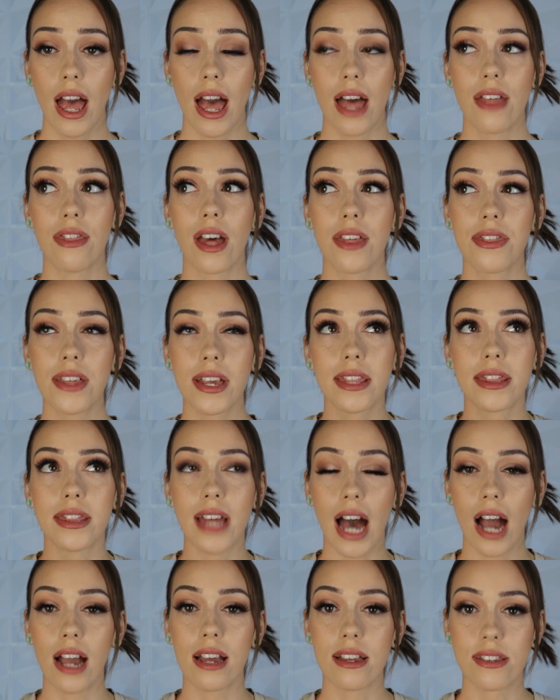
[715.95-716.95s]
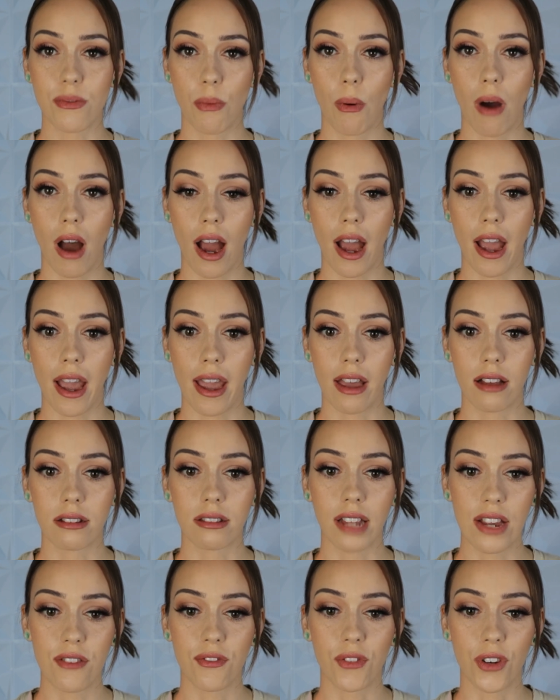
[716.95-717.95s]
And I think that is why
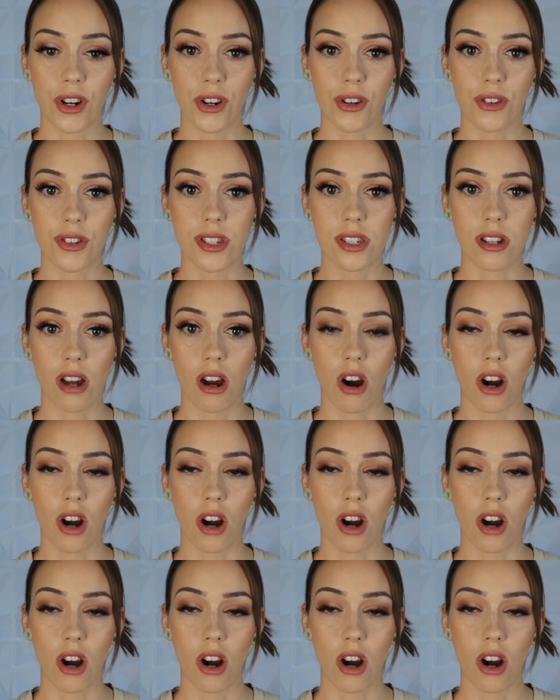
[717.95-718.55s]
lifers